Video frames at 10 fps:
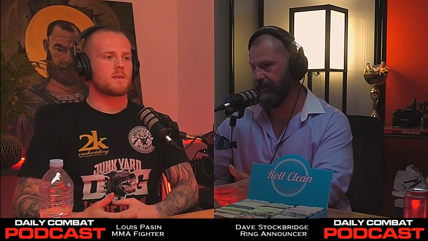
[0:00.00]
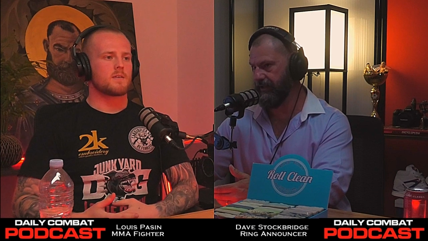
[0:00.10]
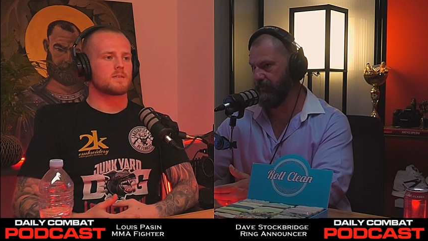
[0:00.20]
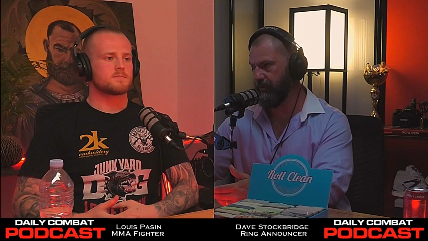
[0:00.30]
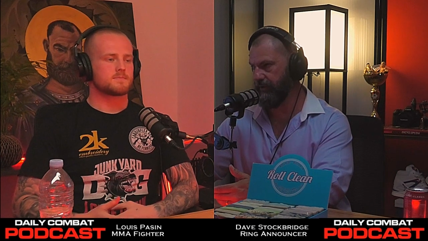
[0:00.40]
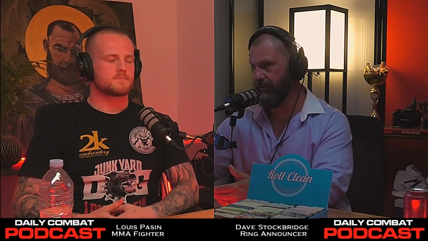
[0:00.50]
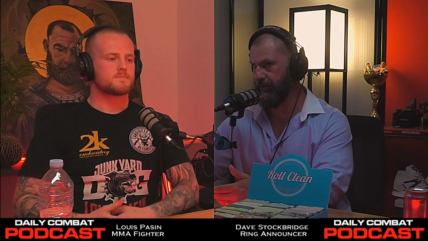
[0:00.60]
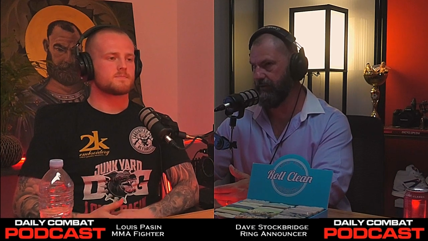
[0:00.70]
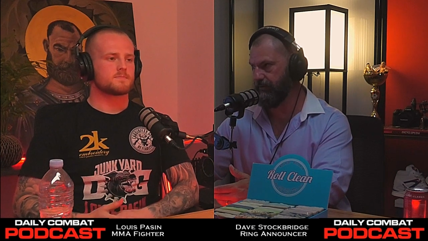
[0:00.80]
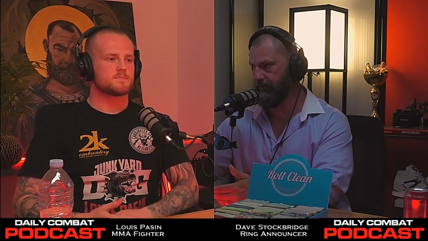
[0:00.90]
Speaker 1: to Melbourne and think, oh,
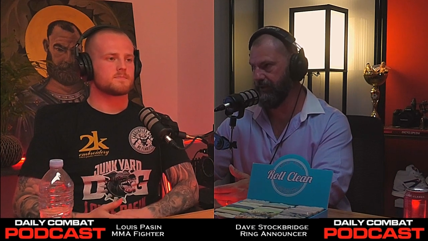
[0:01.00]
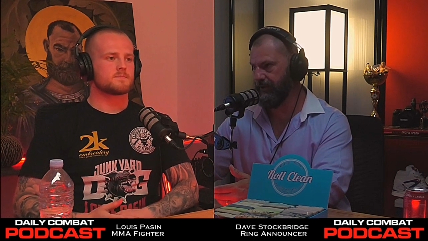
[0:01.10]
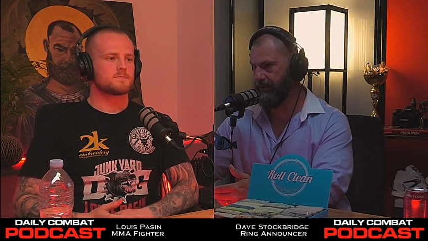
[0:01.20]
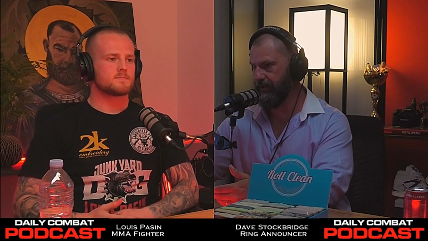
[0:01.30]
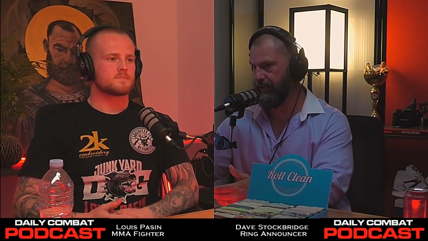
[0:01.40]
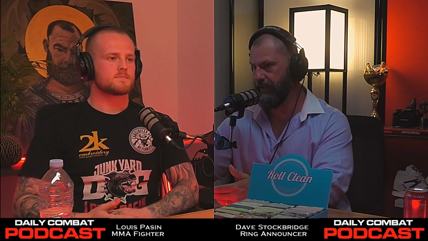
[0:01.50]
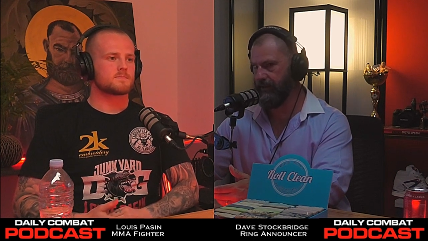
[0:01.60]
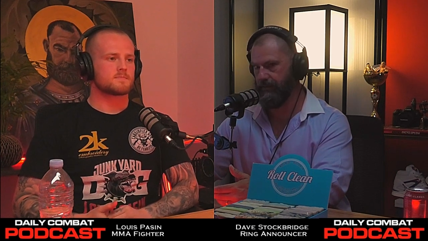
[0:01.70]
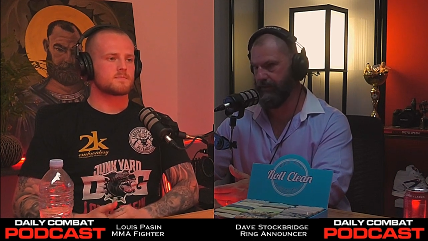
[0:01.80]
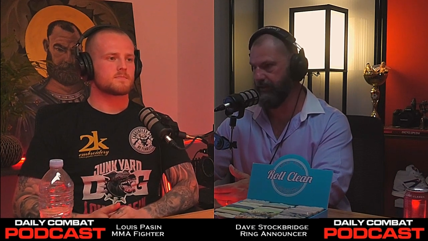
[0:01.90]
well, I can get
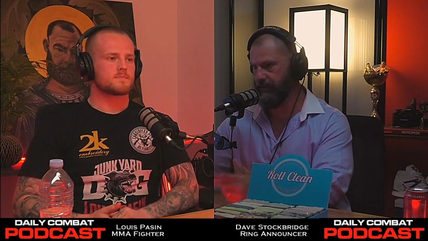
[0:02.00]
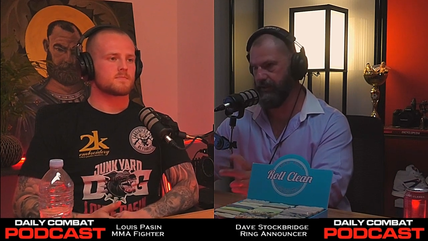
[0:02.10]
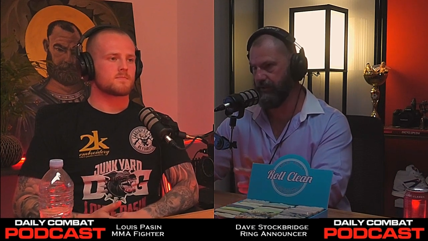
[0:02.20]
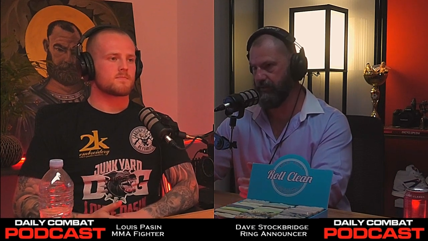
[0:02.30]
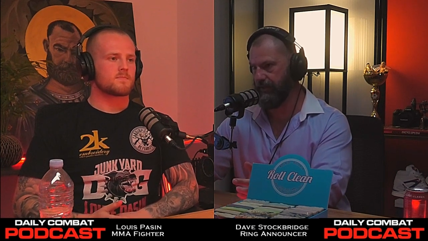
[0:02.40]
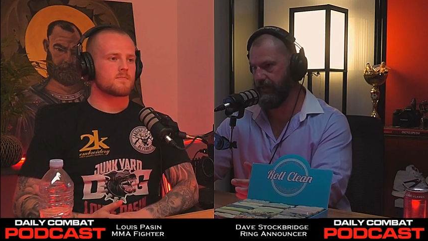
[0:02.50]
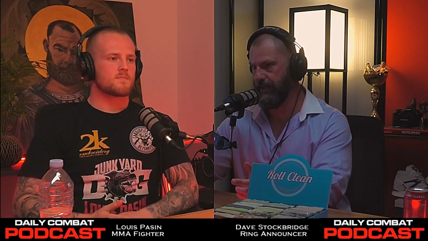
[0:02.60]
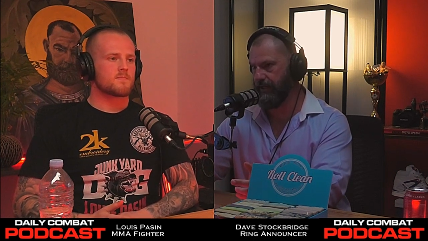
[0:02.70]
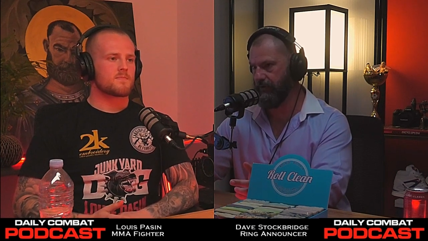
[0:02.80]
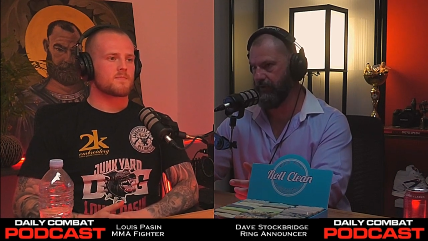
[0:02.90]
it, but it's like a
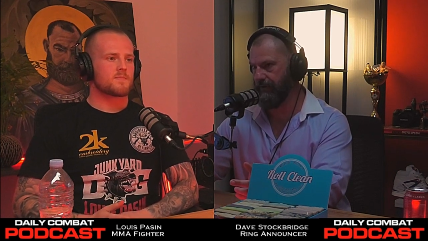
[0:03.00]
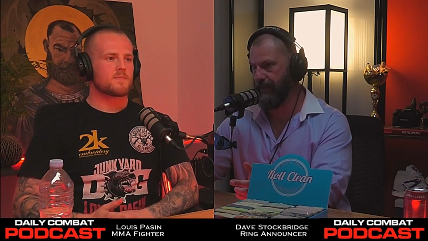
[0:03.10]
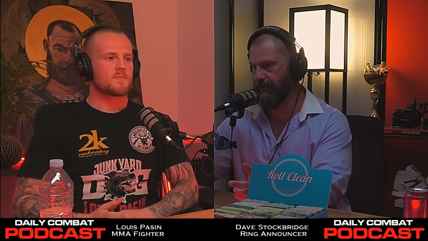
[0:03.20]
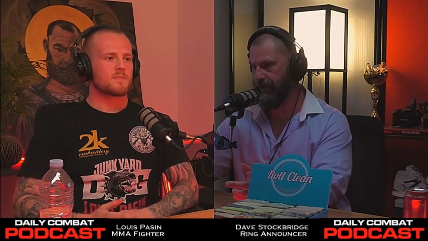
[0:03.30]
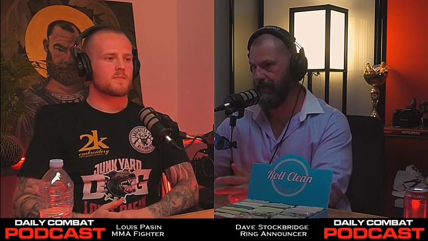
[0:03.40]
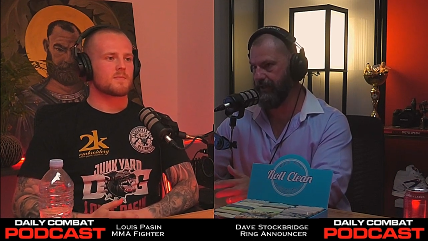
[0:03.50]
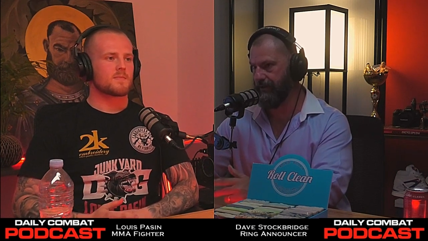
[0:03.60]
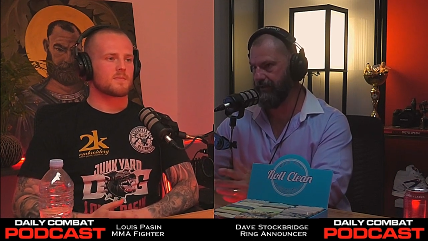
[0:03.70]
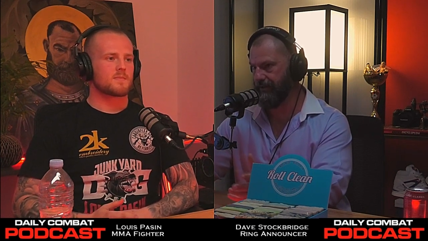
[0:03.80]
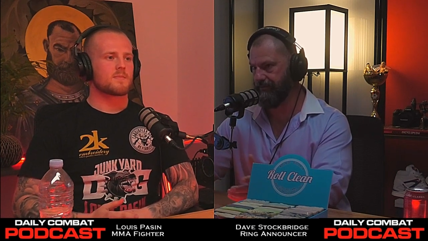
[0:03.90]
20k drive that way. And, I,
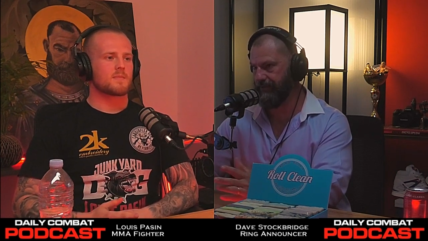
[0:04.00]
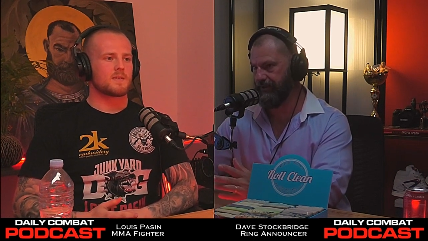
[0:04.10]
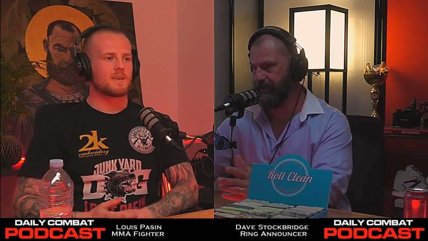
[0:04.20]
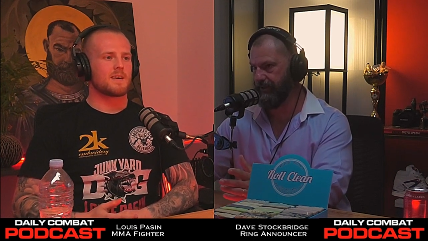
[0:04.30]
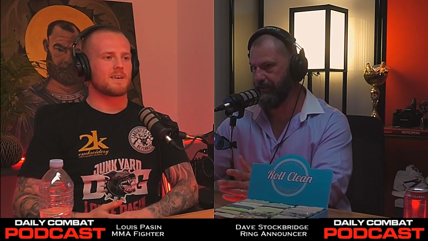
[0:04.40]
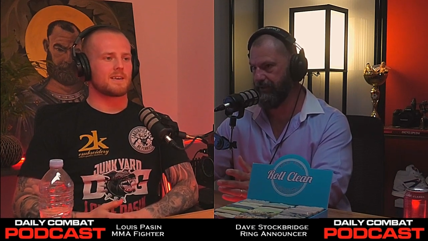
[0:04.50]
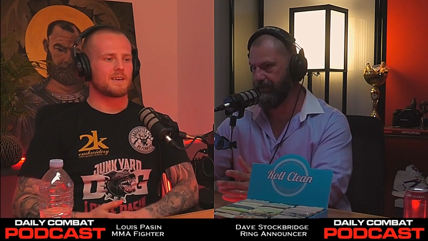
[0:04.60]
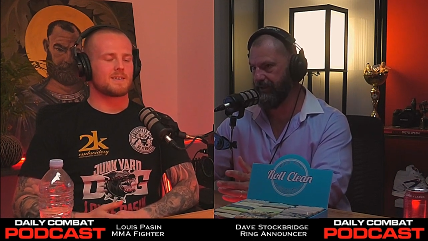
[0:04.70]
uh, you know, yeah, it's.